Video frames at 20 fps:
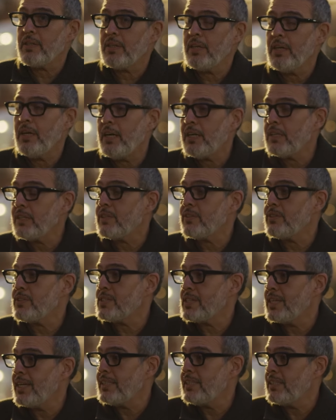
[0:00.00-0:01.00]
the hunger
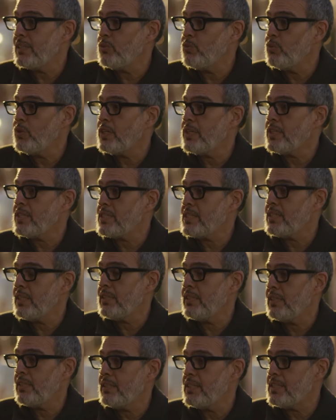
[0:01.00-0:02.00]
is getting worse
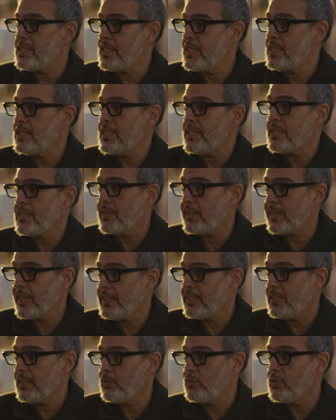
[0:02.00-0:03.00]
and the diseases are
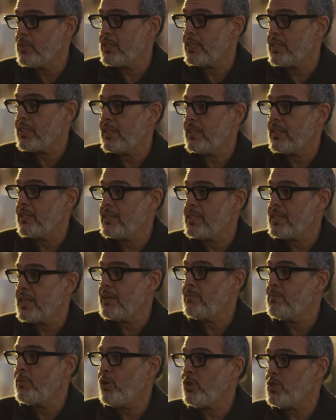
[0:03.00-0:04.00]
getting worse and the
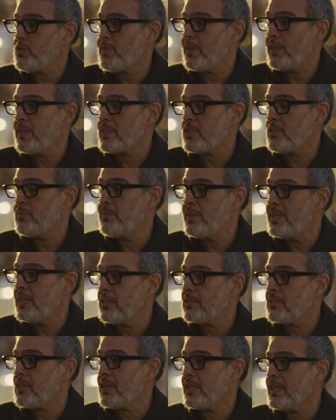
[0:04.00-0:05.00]
same hospitals are
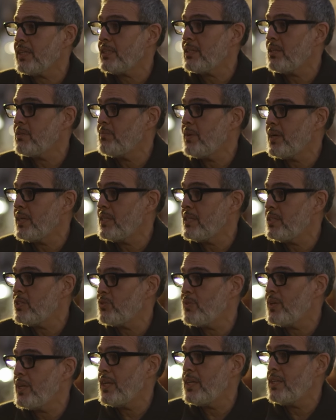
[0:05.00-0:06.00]
being targeted by the
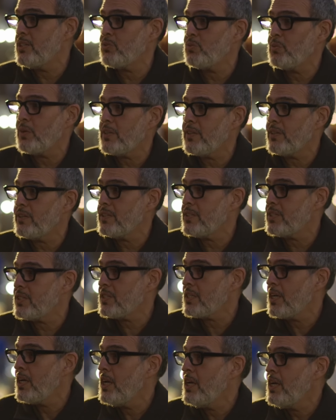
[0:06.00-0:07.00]
Israelis, whether
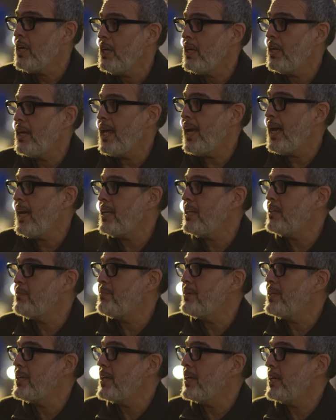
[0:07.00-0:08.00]
it's al-Ahli
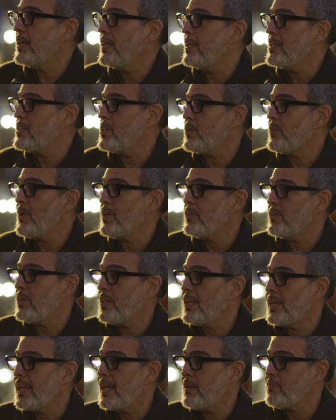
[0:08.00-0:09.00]
being
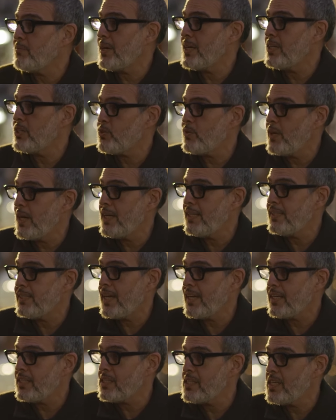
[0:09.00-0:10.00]
surrounded again by Israeli
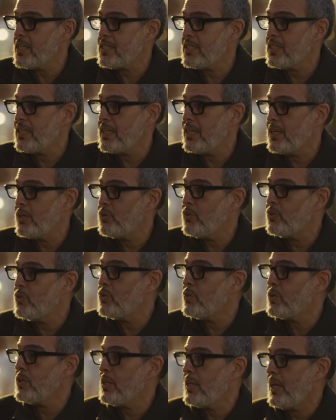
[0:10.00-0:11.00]
tanks yesterday
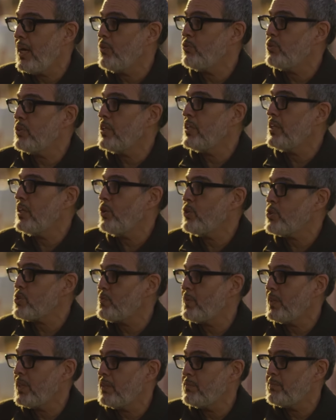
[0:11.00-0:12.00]
or al-Awda
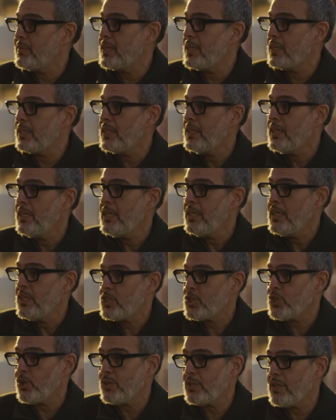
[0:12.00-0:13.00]
Hospital being
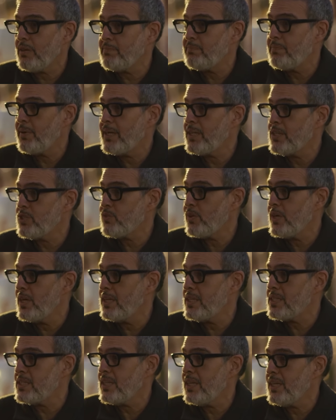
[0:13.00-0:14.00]
shot up by
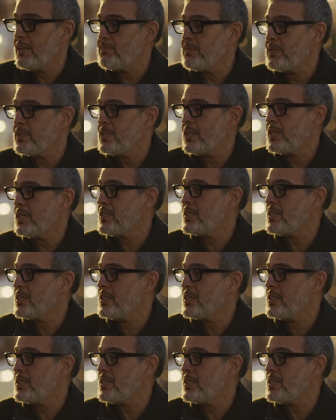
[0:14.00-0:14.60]
Israeli snipers,